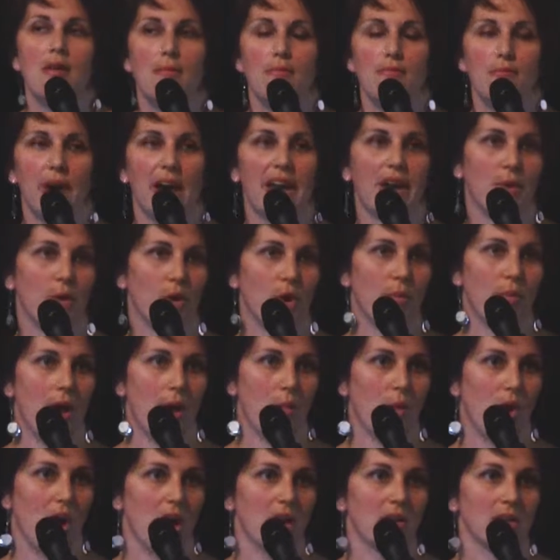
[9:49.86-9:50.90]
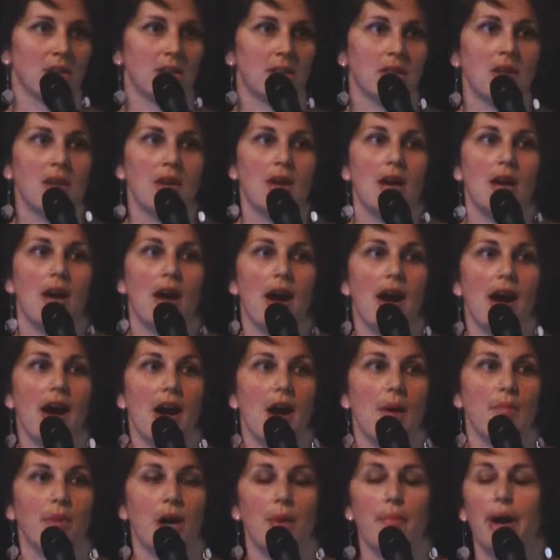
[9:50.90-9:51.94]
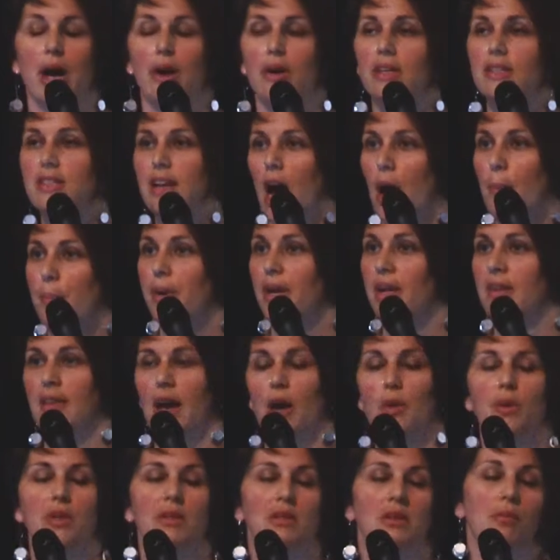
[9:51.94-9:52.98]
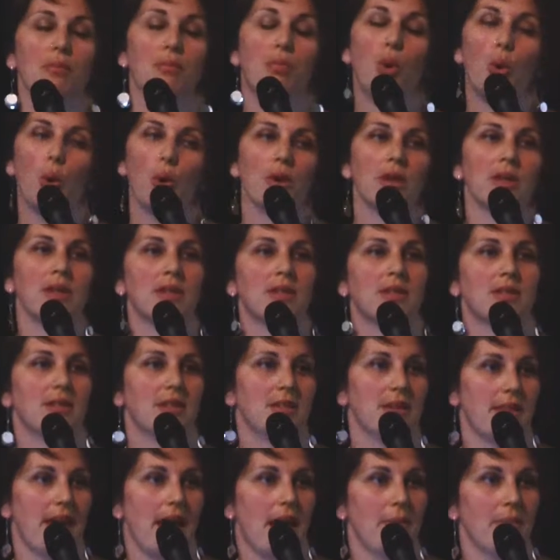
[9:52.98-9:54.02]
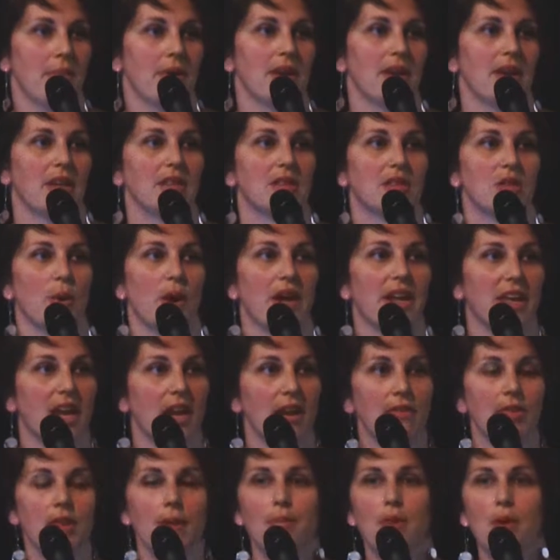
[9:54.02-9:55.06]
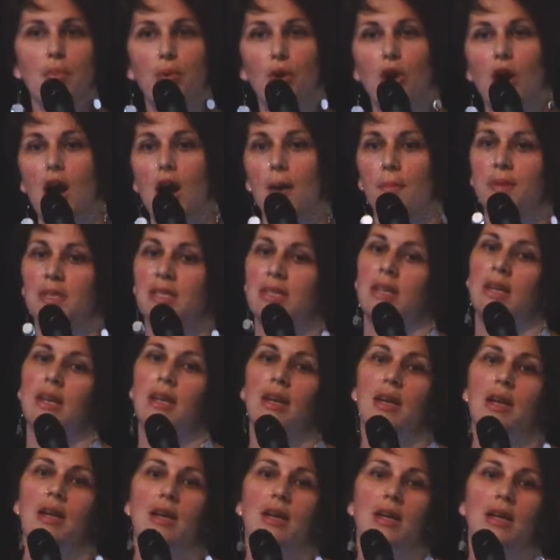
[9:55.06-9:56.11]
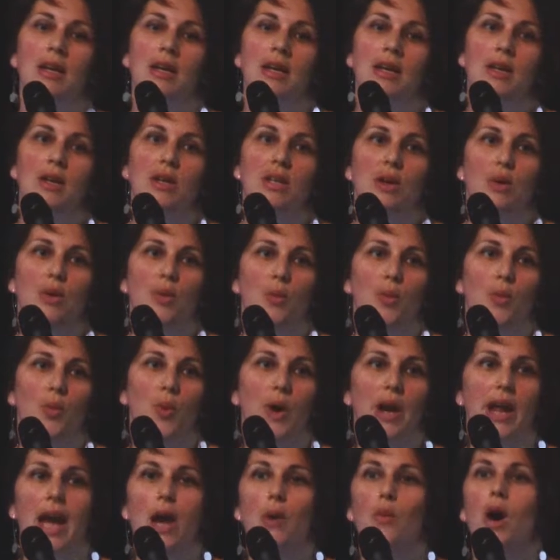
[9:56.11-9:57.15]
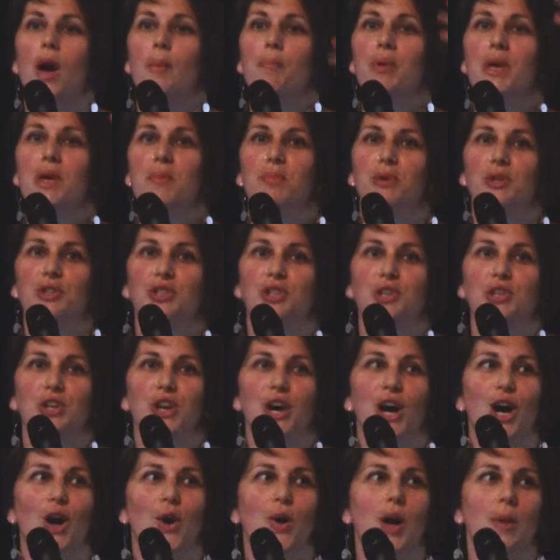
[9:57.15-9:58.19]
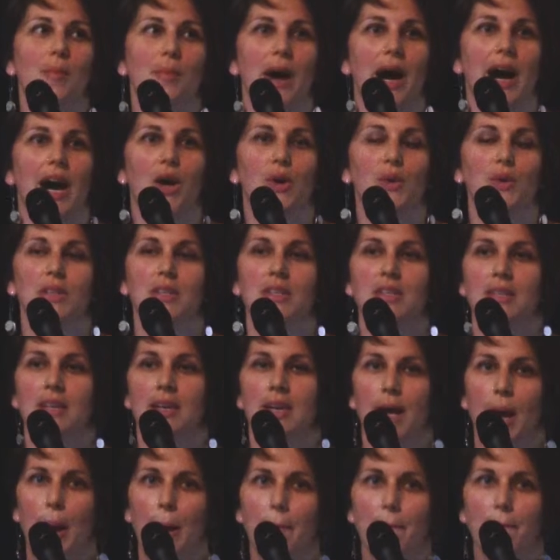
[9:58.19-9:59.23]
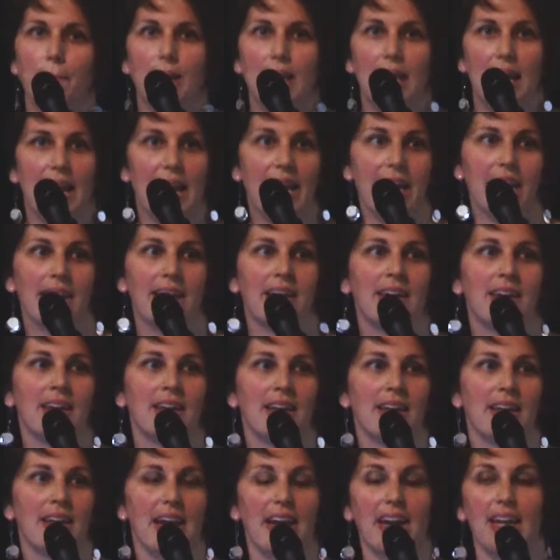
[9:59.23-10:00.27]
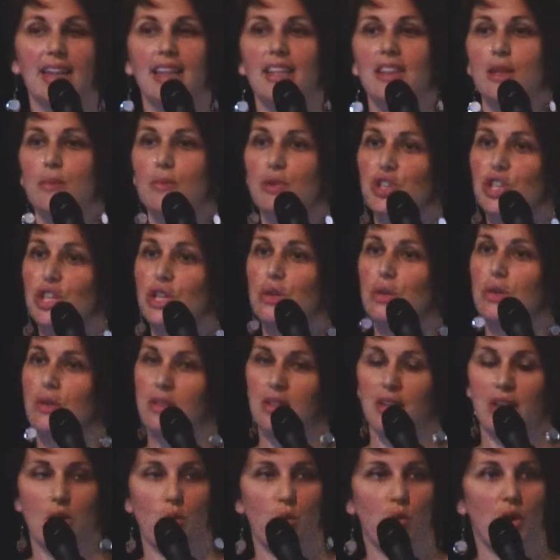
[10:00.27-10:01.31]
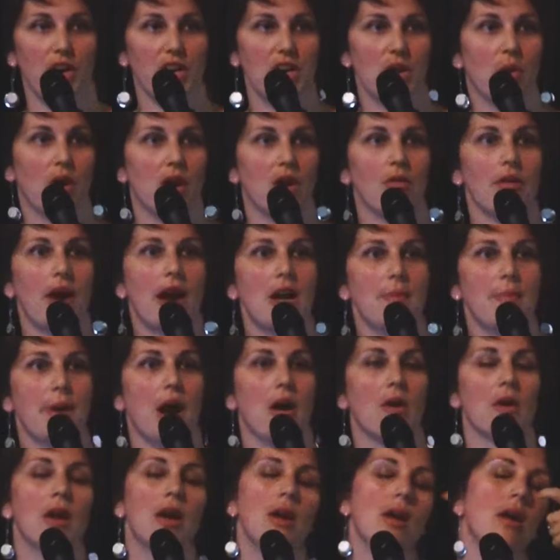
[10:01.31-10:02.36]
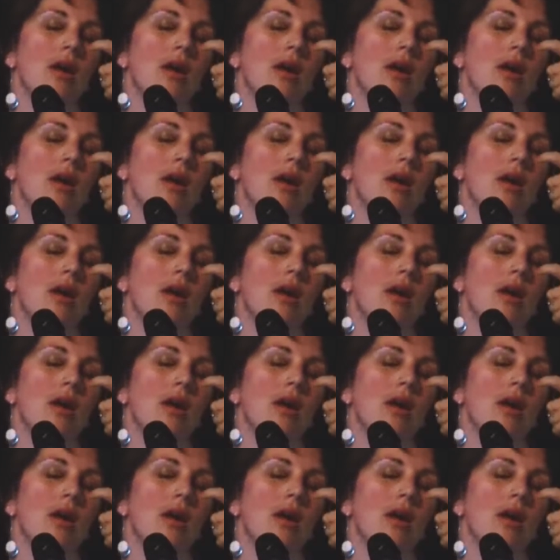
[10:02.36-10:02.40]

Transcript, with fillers: micro memoirs about a topic that was important to them. And so I gave them the prompt, what I want people to know about blank. And I let them choose, what do you want to write about?